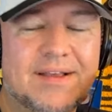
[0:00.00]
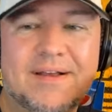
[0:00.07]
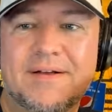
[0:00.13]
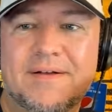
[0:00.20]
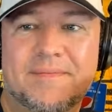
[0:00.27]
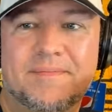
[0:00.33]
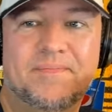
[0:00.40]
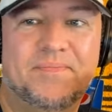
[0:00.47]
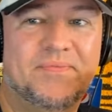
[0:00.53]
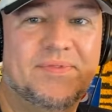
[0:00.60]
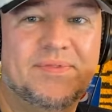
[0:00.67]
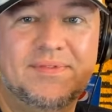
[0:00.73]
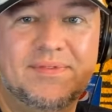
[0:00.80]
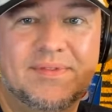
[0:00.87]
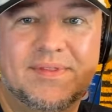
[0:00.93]

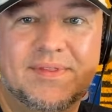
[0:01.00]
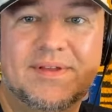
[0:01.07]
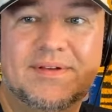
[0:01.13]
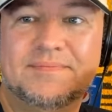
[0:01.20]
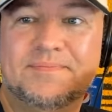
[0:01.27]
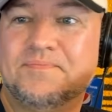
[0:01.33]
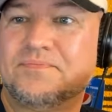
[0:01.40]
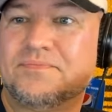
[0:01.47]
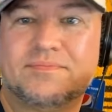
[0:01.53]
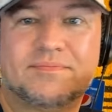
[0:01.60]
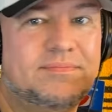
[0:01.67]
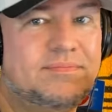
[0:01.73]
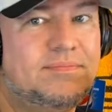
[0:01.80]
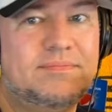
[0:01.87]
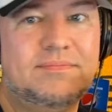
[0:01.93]

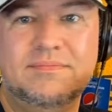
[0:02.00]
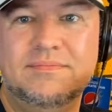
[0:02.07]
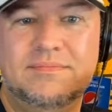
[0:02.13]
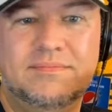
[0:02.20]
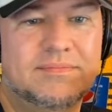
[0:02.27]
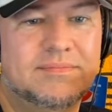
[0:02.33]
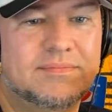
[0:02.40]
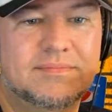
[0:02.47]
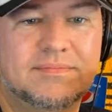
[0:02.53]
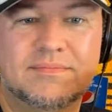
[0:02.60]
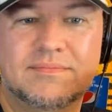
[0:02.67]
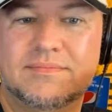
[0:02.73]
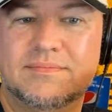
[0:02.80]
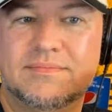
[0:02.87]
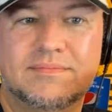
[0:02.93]

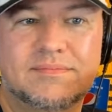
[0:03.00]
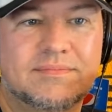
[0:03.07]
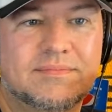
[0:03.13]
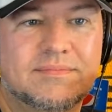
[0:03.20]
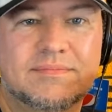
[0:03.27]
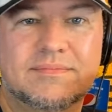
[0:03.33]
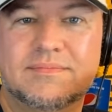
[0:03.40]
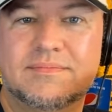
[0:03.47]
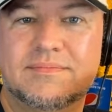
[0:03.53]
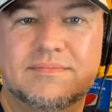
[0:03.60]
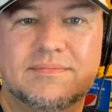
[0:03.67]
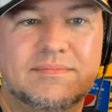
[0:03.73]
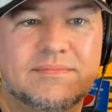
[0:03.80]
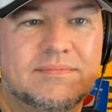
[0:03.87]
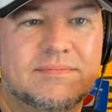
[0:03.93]

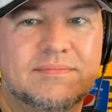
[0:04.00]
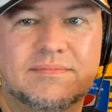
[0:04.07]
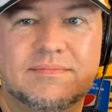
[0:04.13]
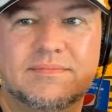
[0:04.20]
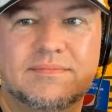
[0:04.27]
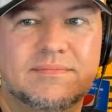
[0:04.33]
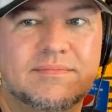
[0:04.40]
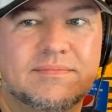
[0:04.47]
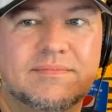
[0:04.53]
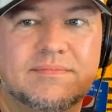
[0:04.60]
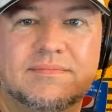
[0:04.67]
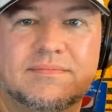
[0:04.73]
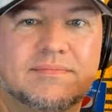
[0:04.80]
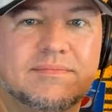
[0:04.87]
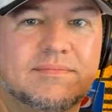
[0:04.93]

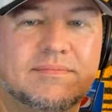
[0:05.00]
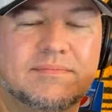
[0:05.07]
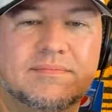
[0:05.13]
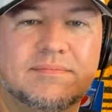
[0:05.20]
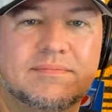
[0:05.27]
(silent)